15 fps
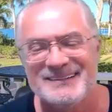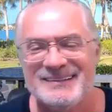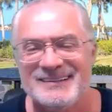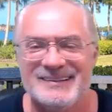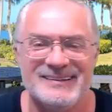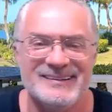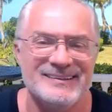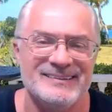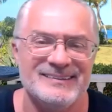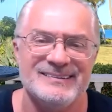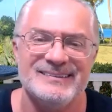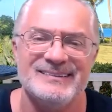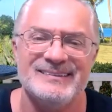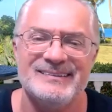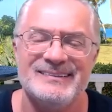
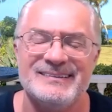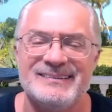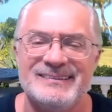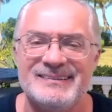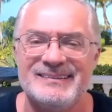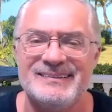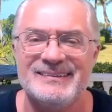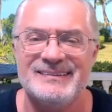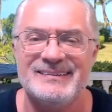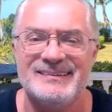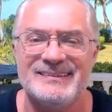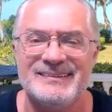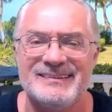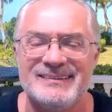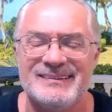
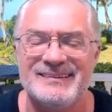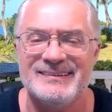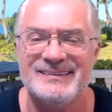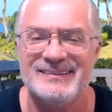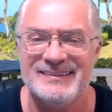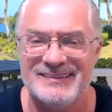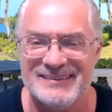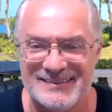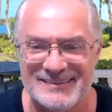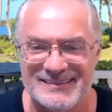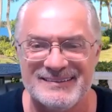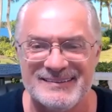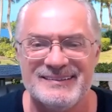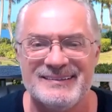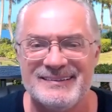
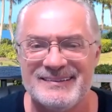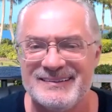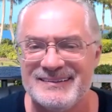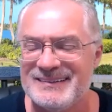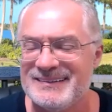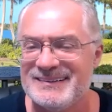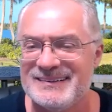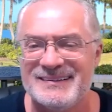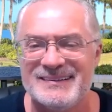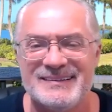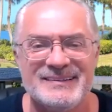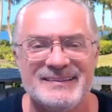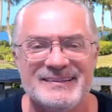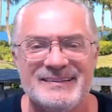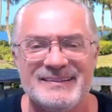
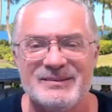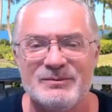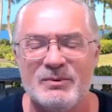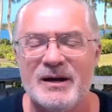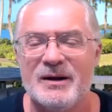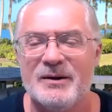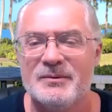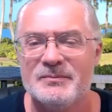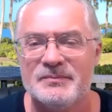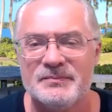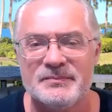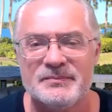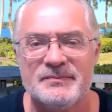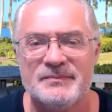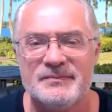
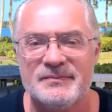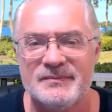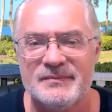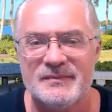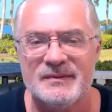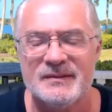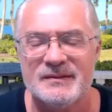This person isn't speaking.